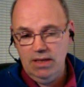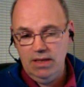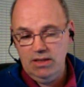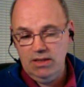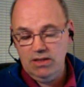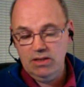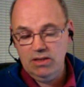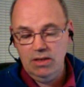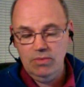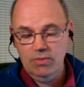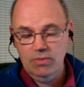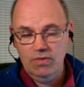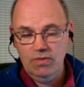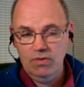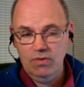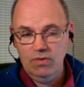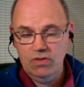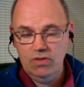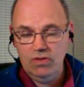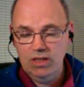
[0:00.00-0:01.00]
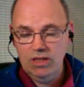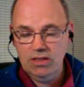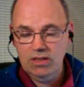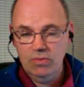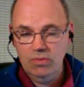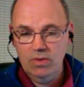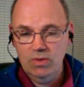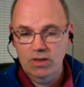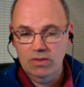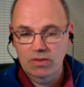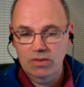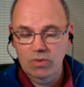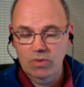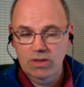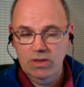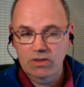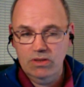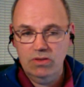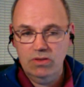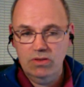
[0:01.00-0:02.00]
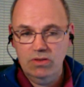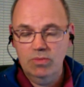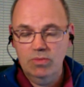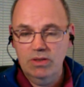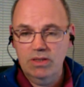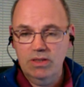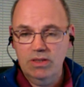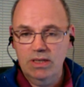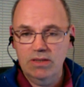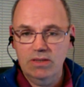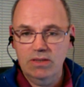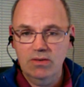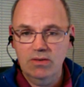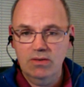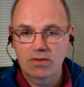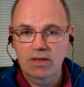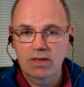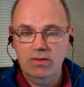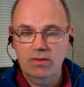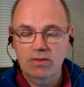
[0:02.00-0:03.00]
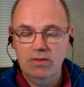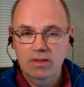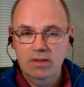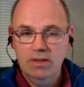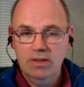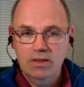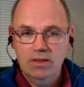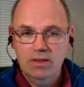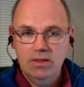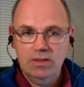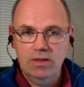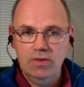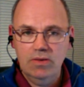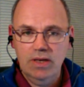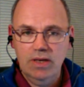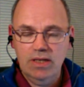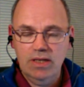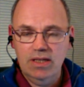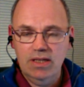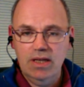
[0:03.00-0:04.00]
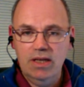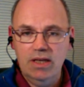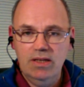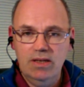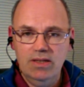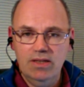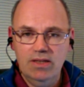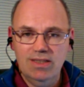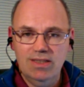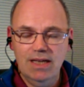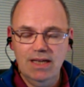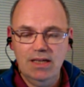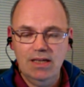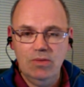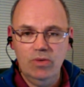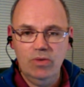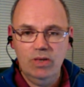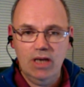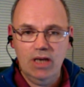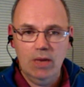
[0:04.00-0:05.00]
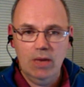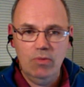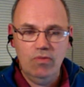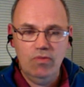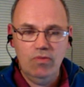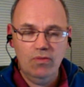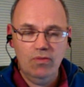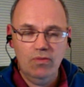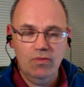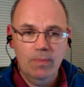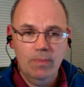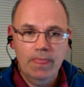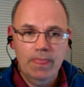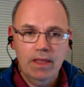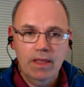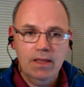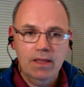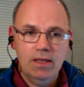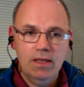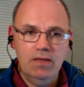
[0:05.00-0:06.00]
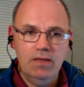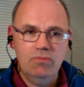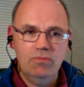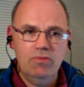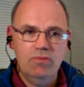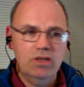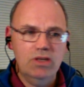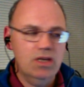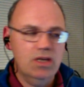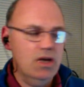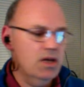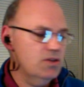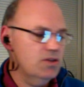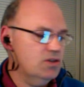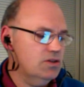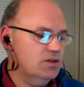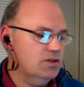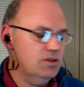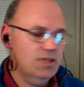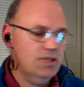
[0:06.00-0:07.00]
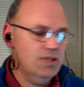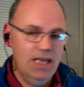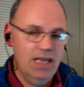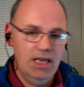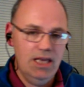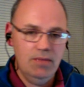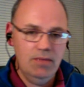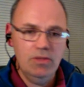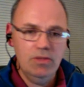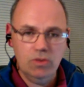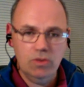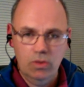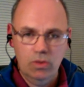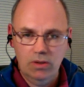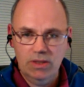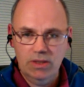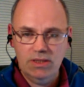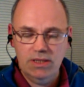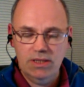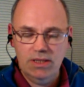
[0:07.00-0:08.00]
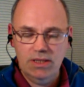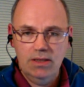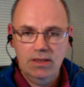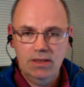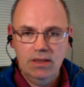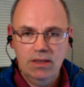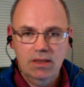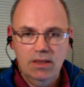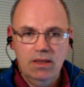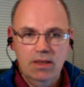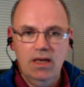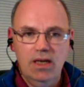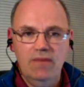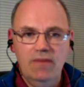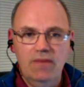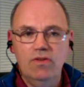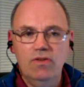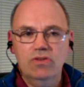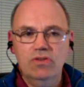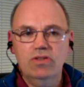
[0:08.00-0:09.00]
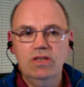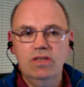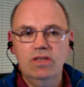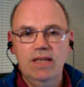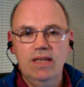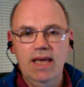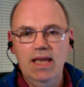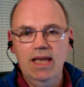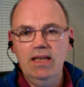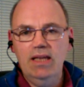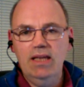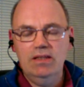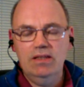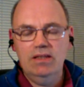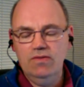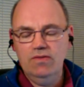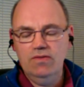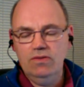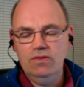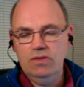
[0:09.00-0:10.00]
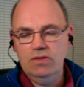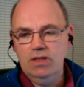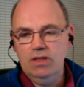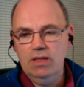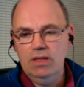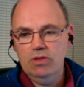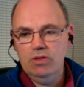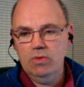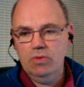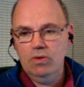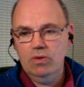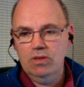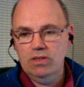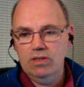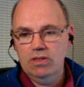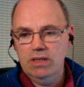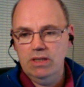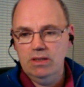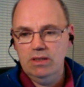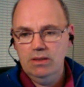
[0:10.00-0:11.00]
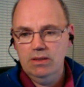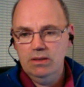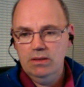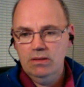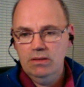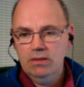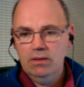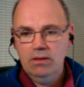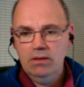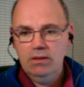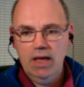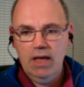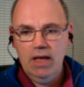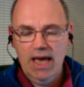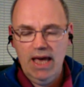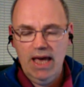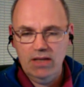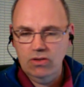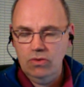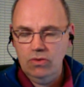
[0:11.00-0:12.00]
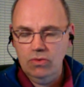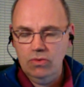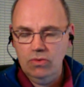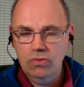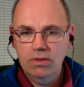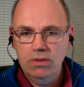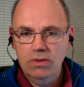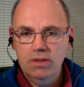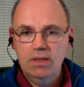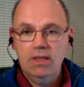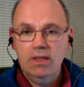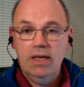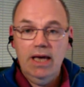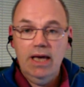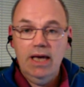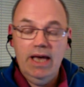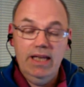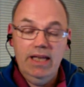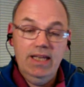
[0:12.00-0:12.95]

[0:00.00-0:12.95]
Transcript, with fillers: the time, the Fuji XE1 suited me down to the ground. So I can I know exactly where you're coming from. In regards to the image quality, I have not seen any difference in image quality at all. No. And it